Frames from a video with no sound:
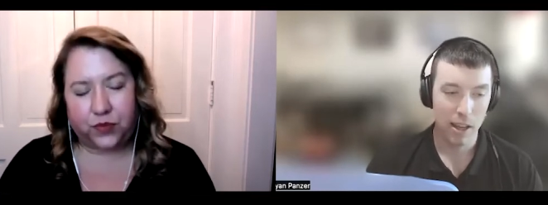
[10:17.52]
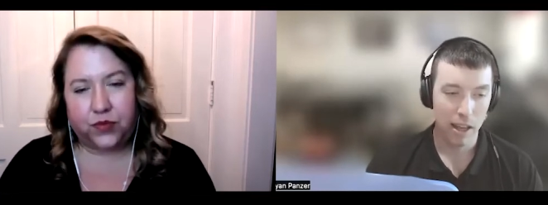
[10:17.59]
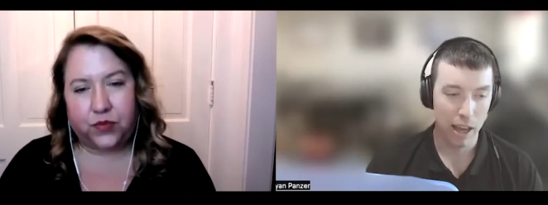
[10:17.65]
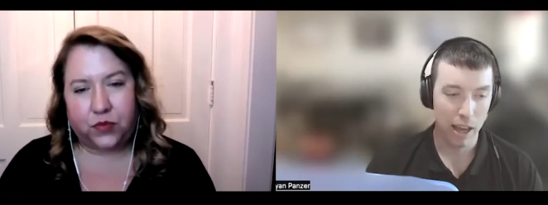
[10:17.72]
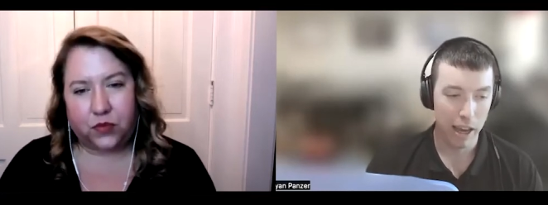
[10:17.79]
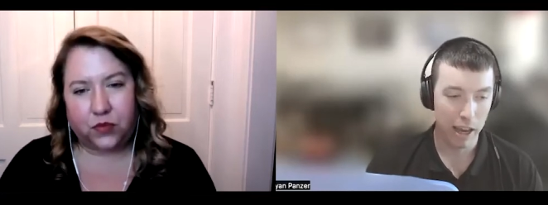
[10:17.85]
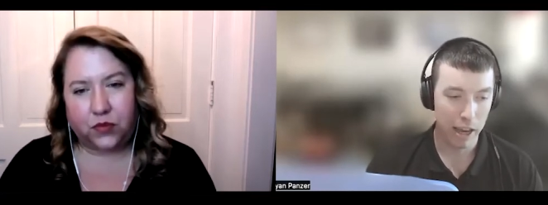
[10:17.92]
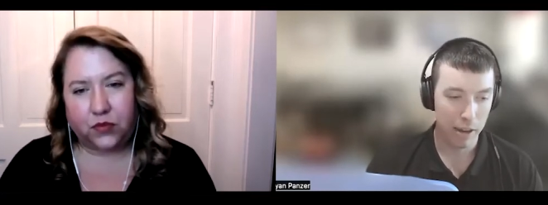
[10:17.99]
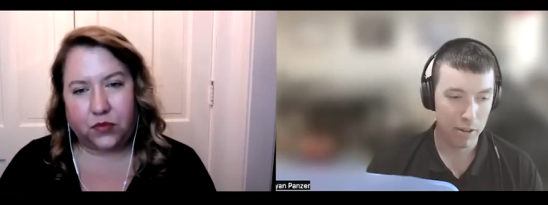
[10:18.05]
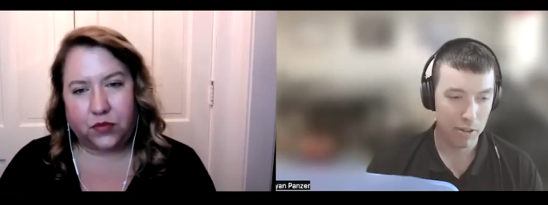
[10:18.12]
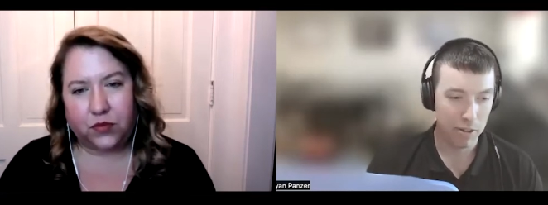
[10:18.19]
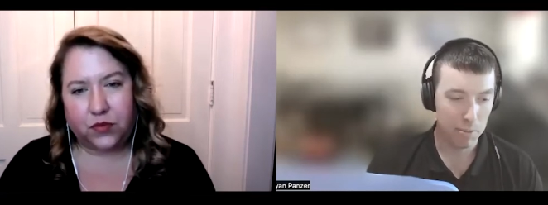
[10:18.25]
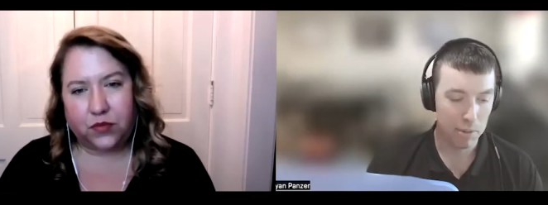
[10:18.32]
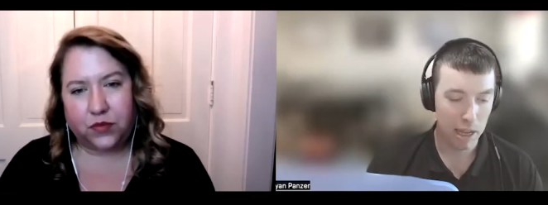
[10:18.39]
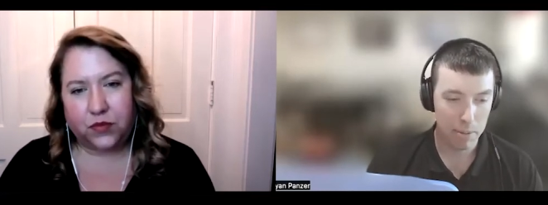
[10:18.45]
Speaker 1: And
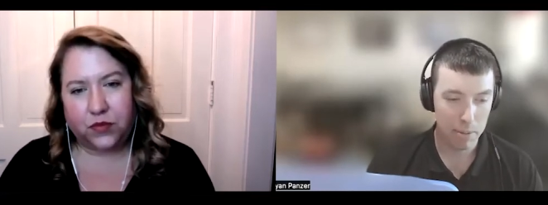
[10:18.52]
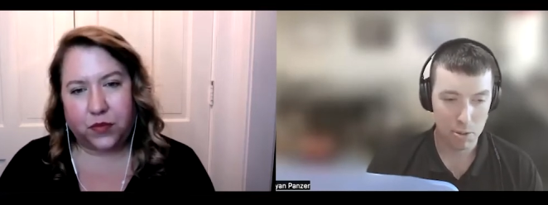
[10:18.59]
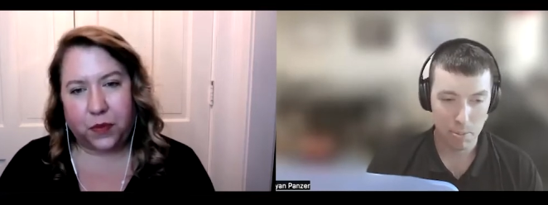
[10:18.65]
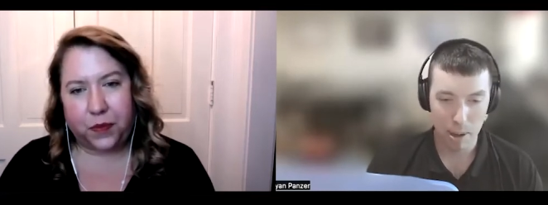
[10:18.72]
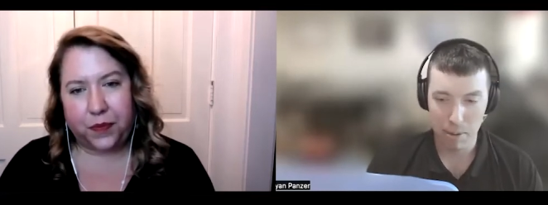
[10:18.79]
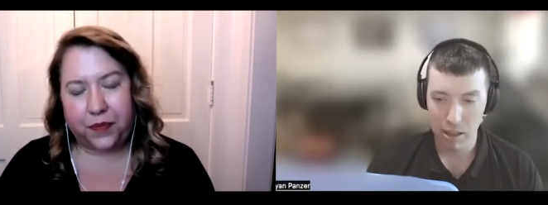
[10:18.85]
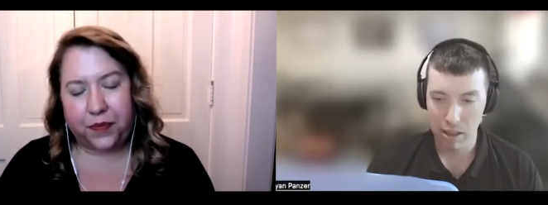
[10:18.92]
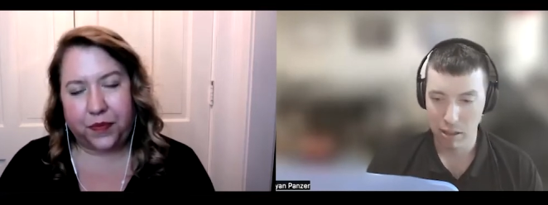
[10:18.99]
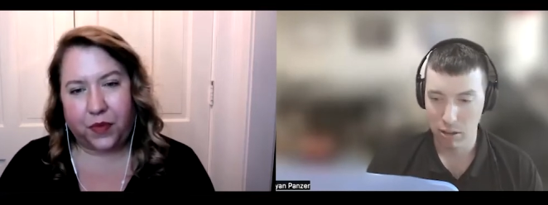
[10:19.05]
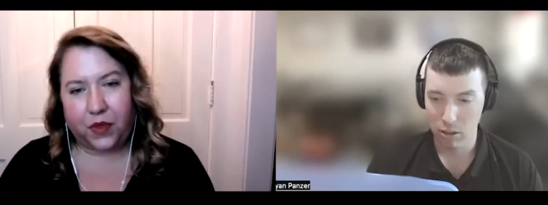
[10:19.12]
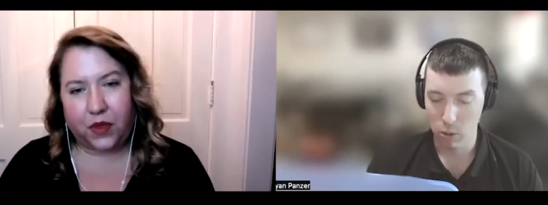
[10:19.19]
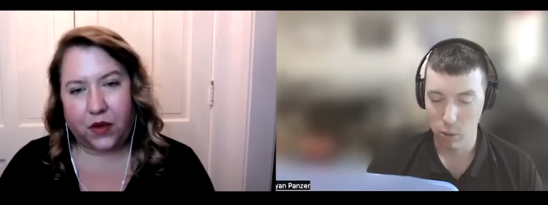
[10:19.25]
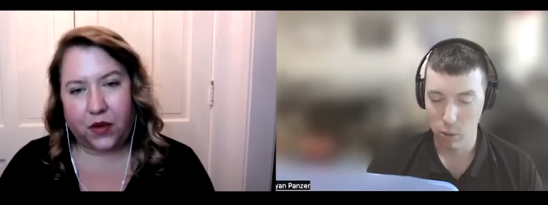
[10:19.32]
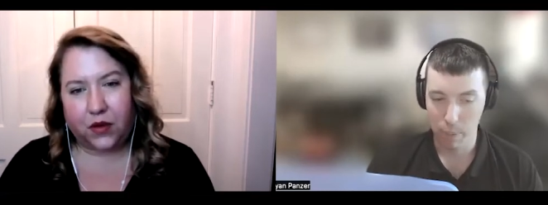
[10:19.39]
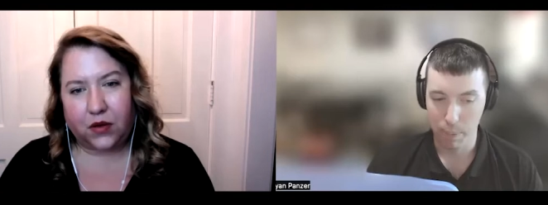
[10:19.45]
sometimes maybe they'll
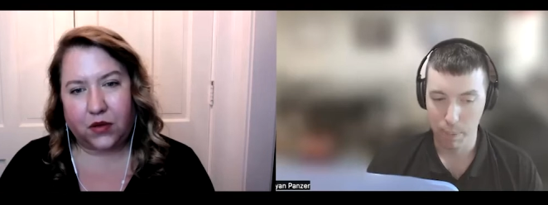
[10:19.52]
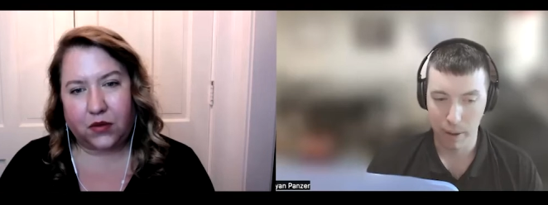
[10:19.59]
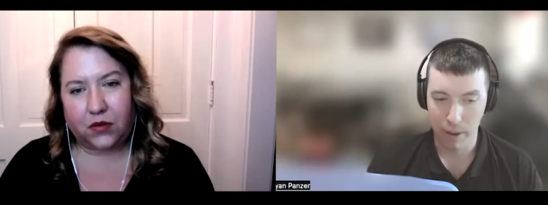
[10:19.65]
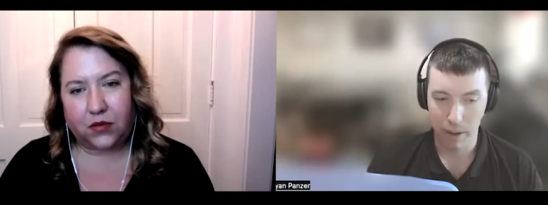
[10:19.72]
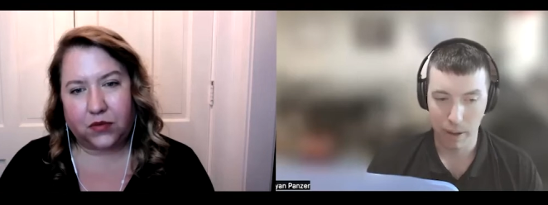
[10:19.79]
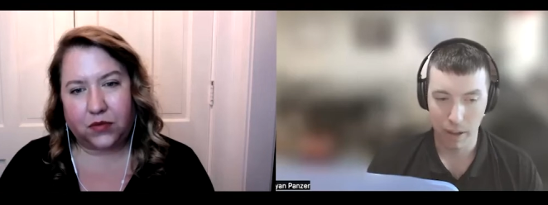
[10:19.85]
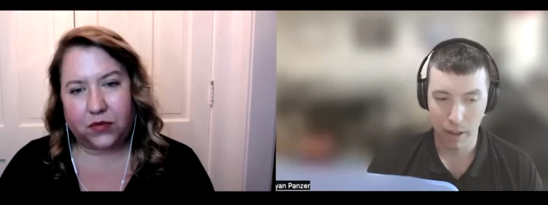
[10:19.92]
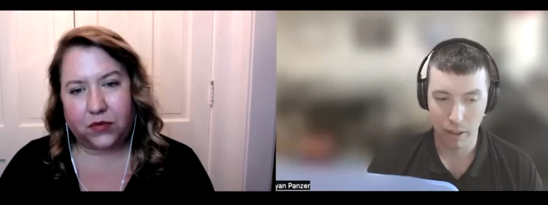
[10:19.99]
throw up a, uh,